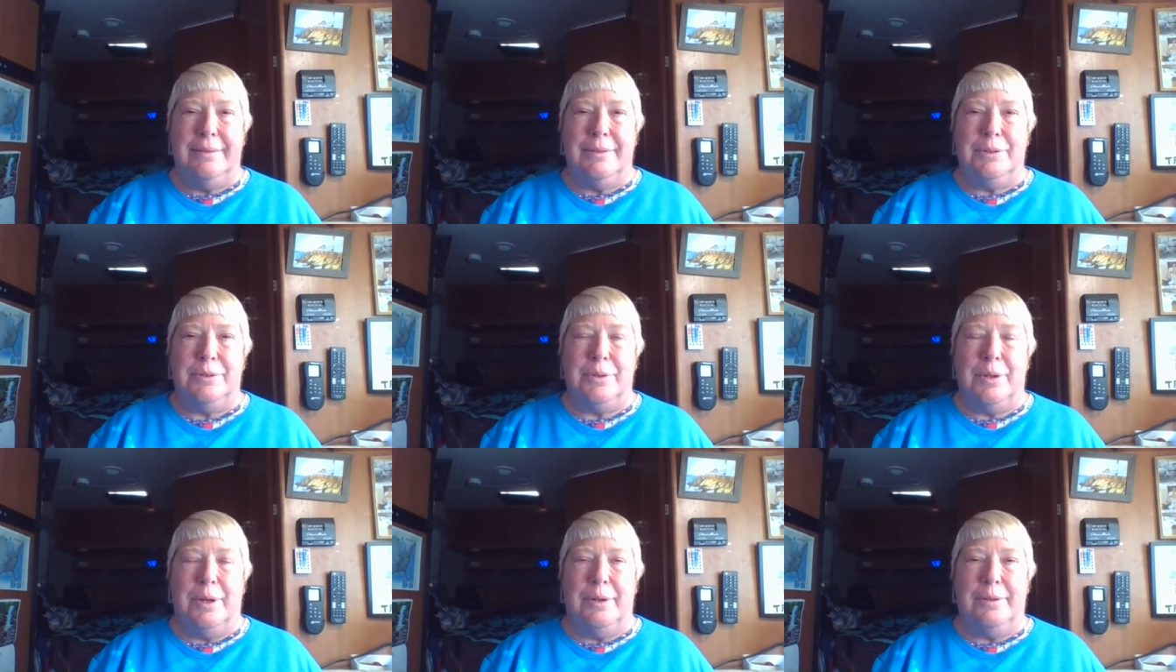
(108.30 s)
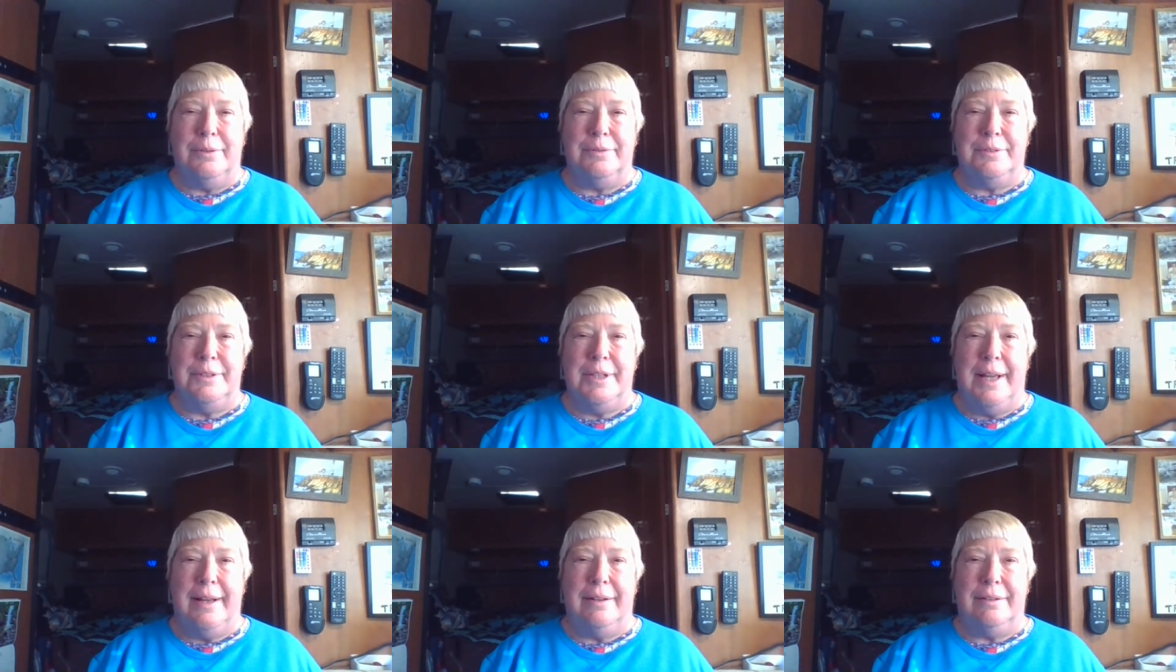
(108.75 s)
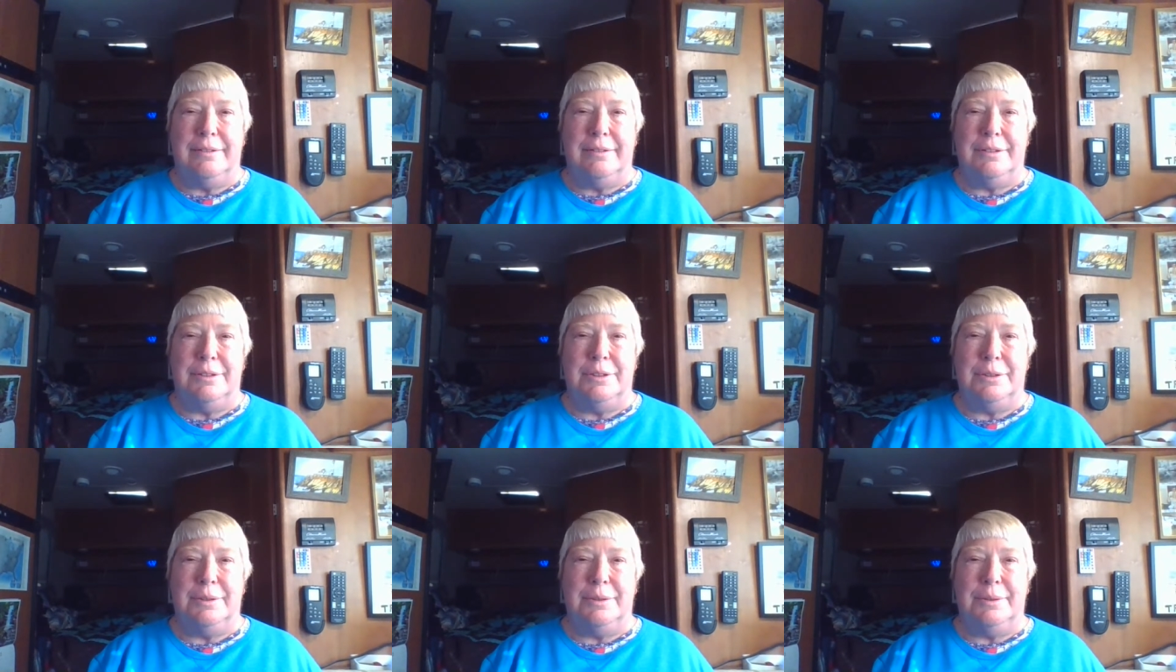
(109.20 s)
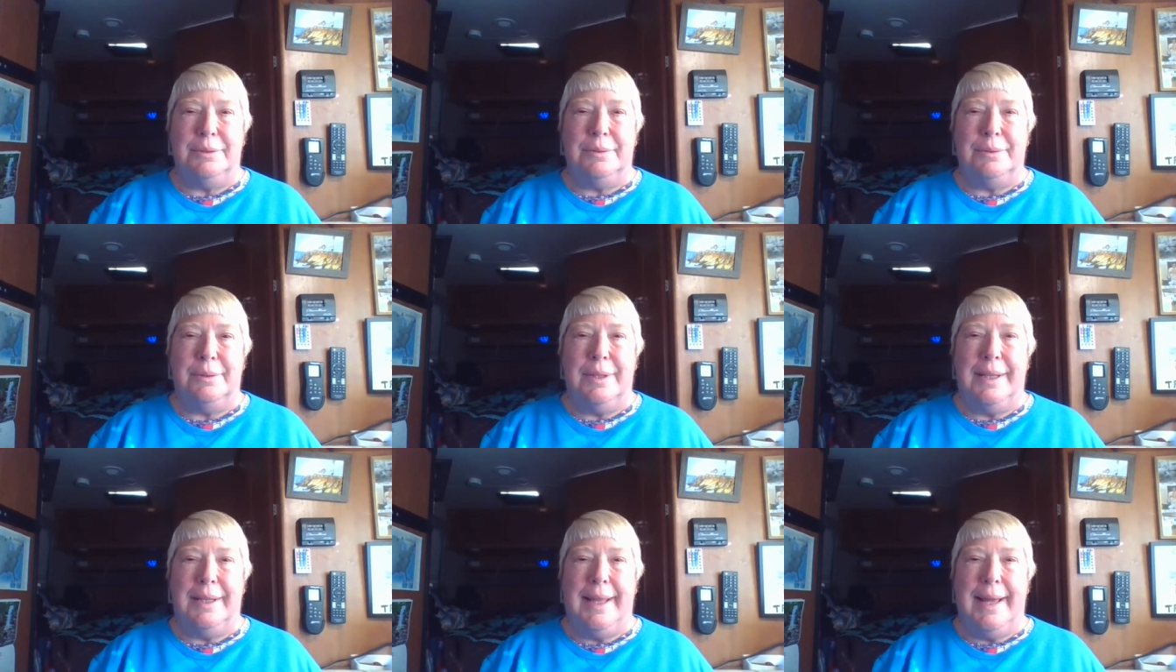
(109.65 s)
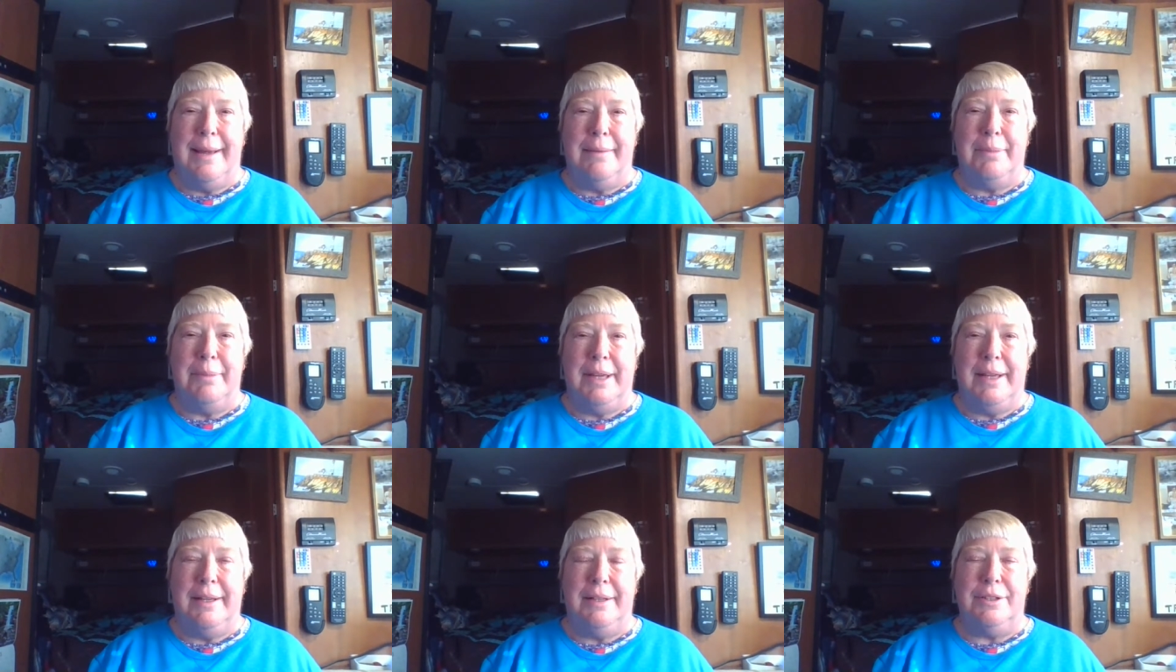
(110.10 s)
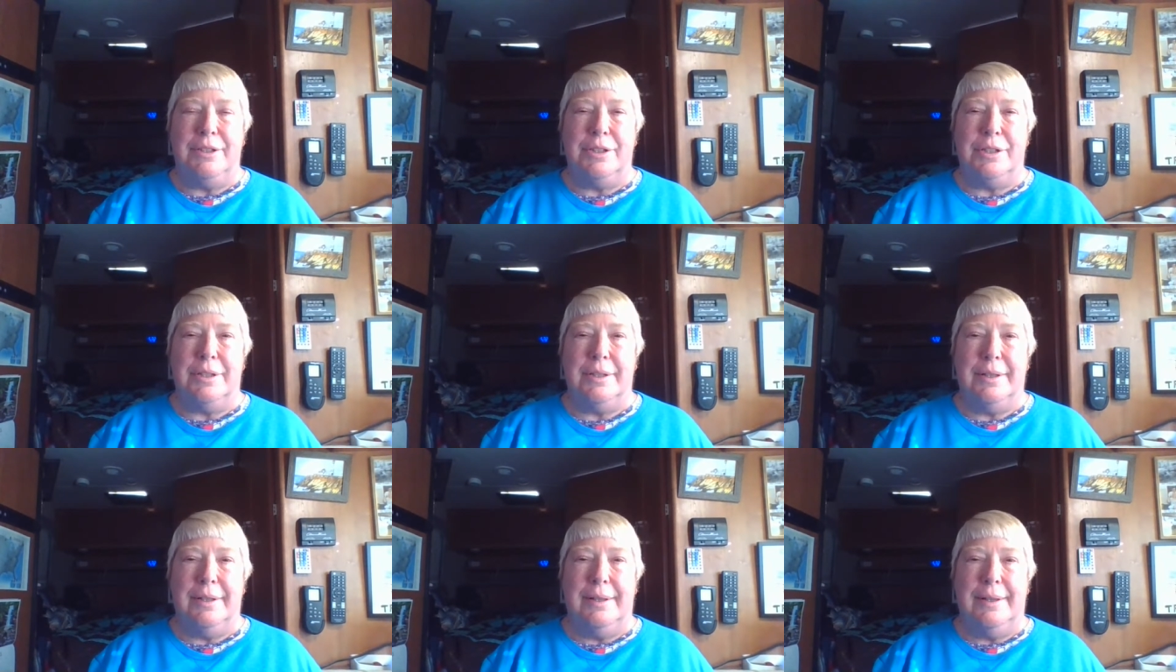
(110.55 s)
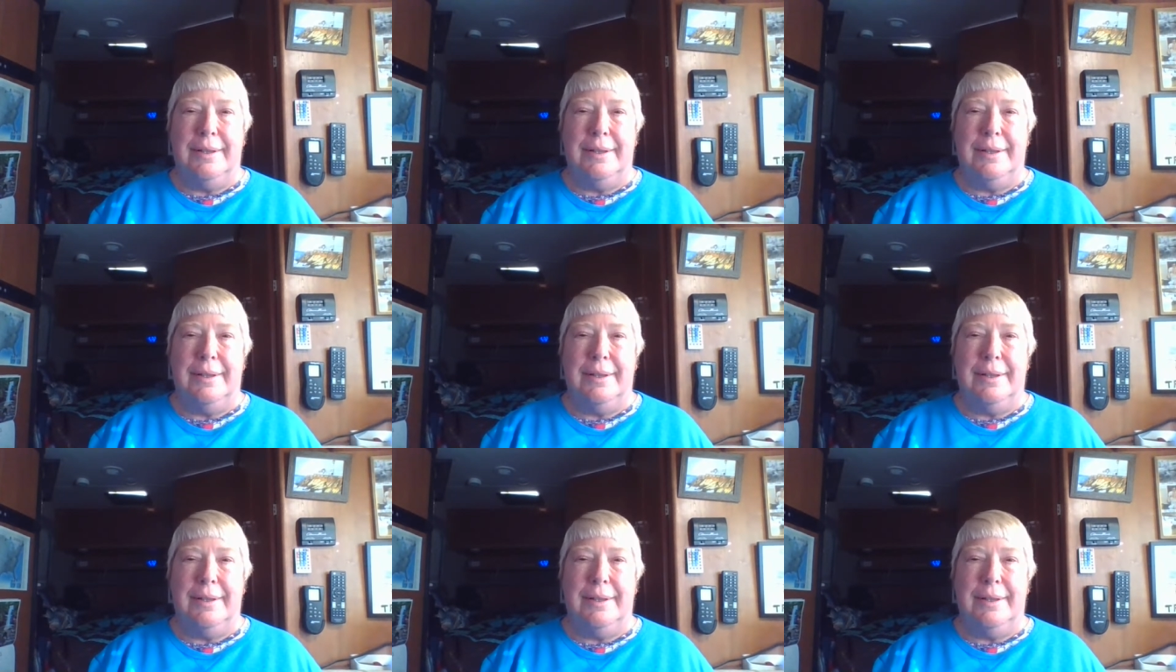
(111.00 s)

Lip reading: drove down to Clam Beach,